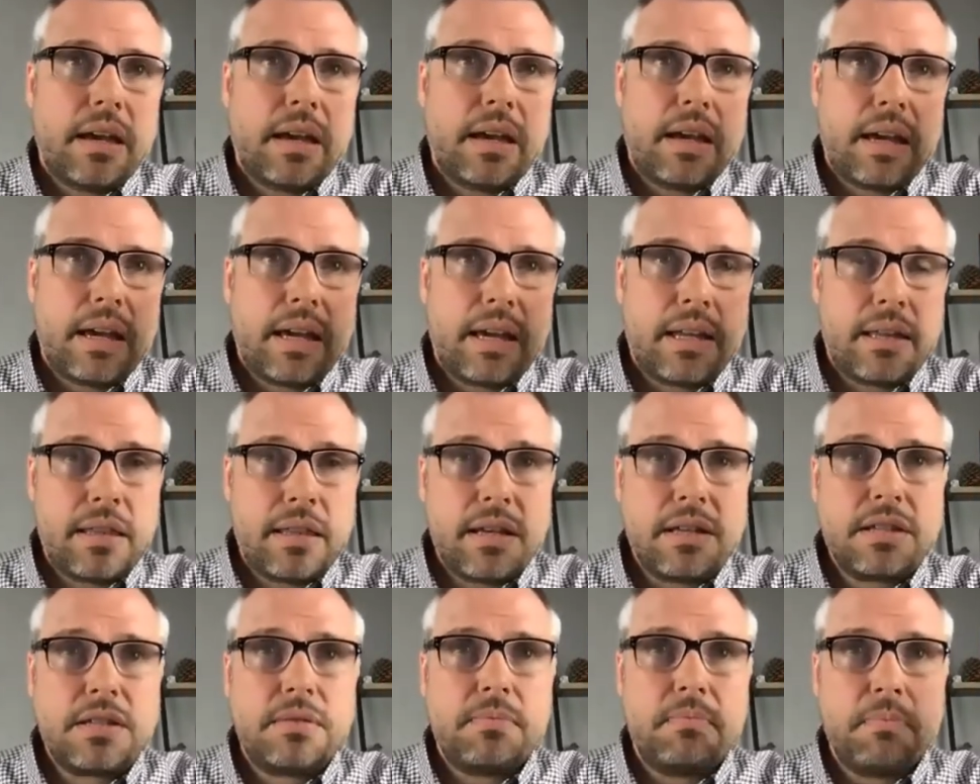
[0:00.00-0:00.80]
In
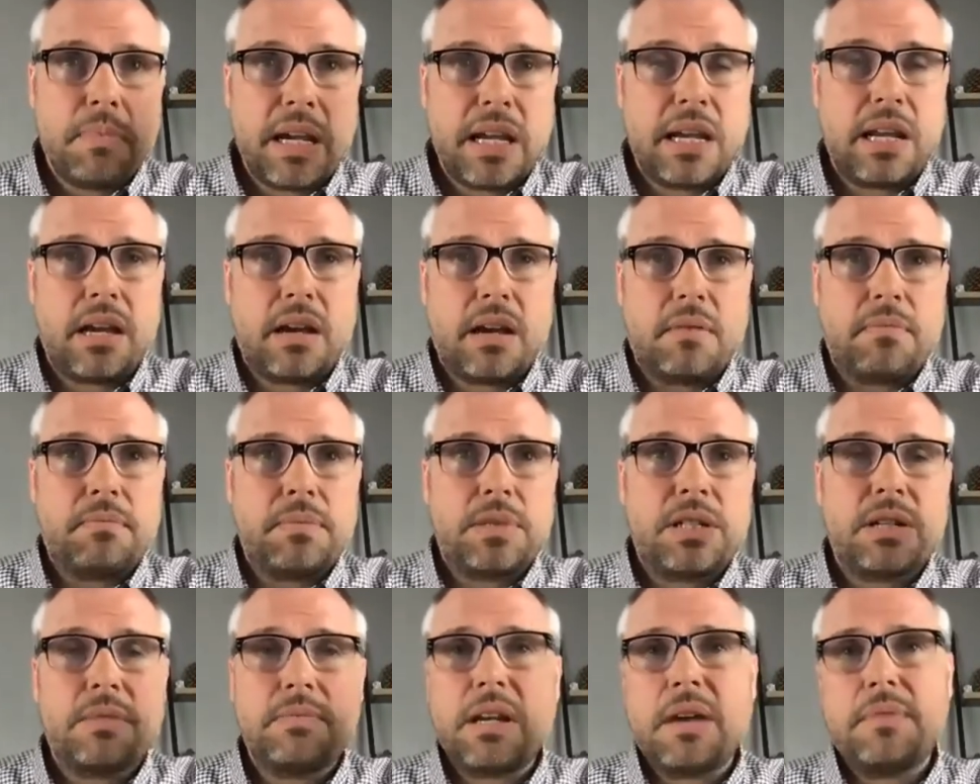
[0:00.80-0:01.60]
this medium,
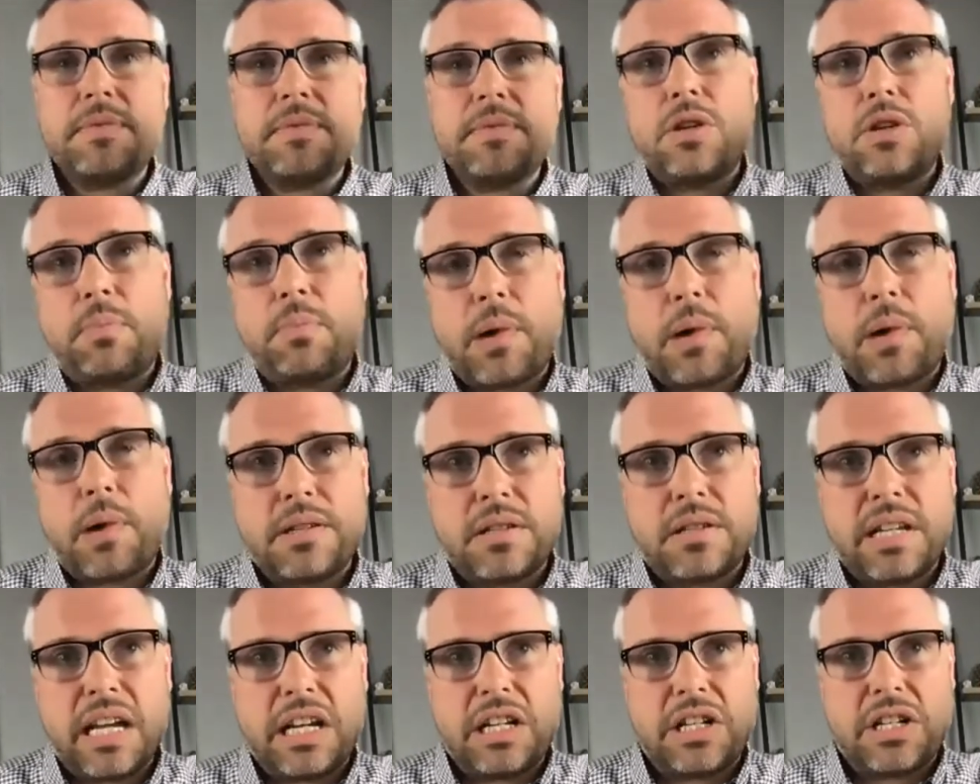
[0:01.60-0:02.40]
sometimes I do
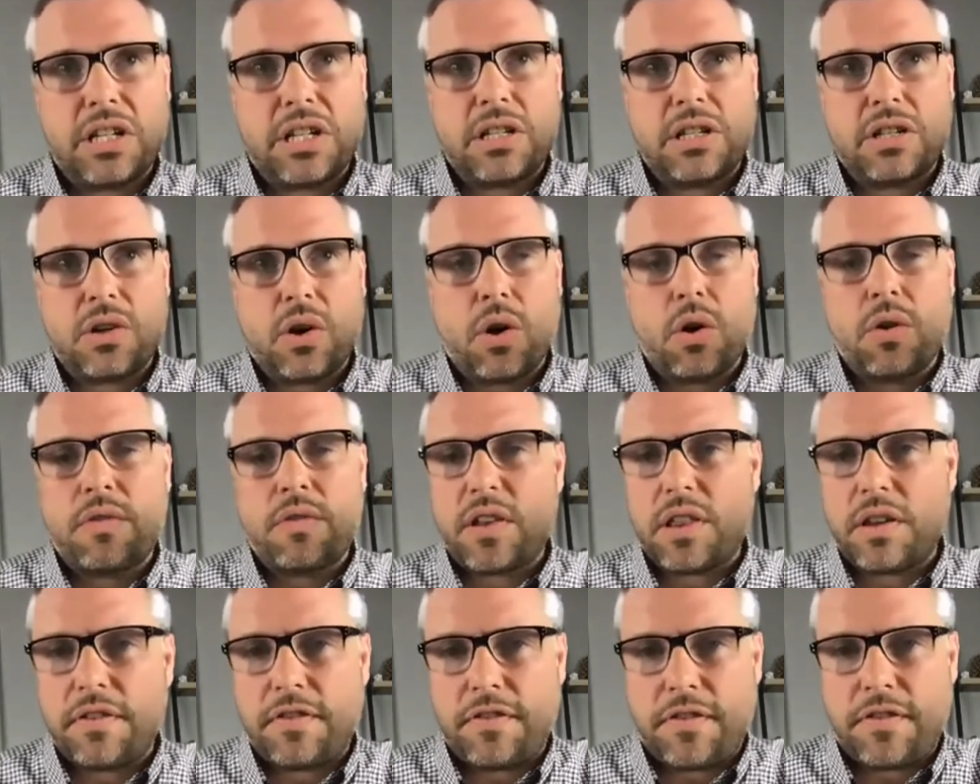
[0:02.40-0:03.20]
presentations over
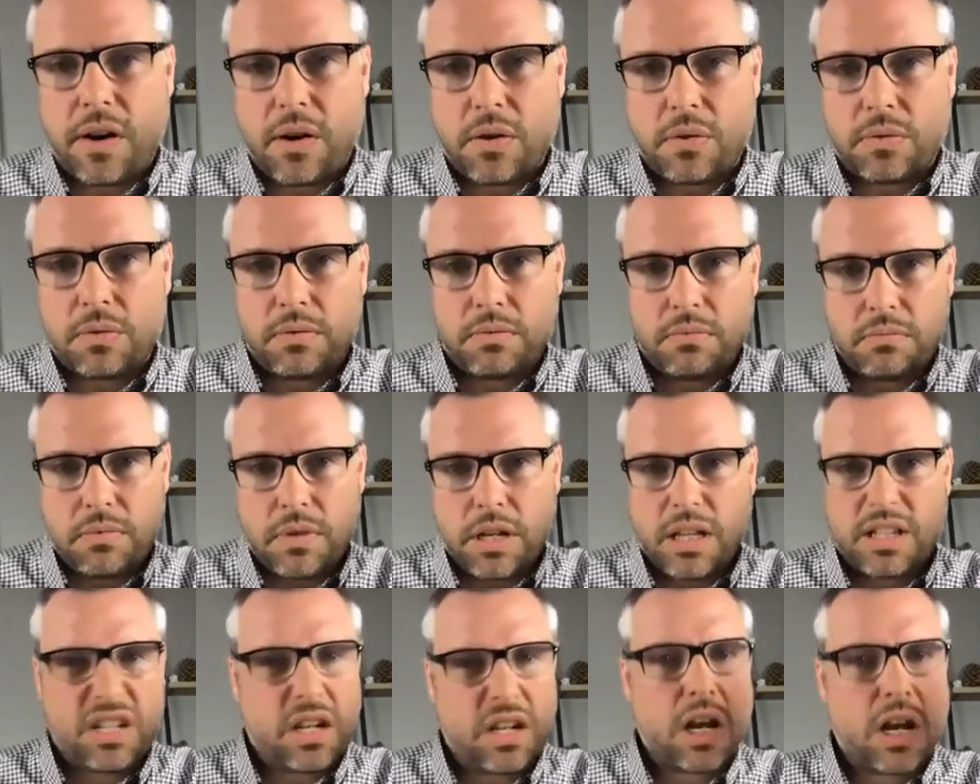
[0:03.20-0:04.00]
the phone.
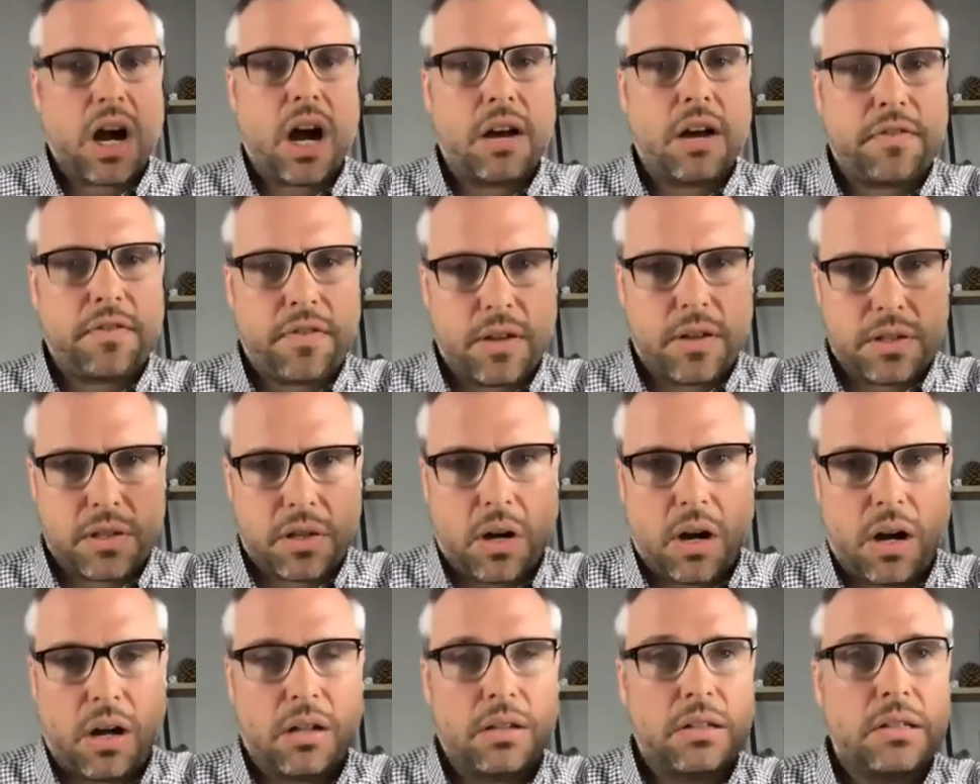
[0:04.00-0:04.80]
It's a conference
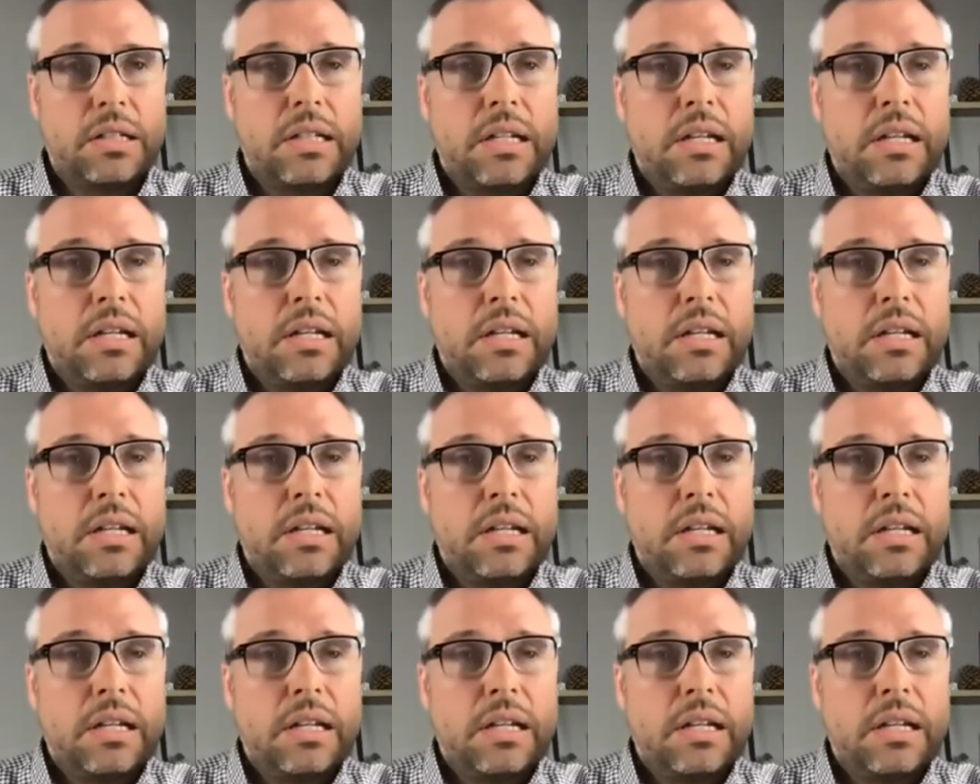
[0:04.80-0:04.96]
call.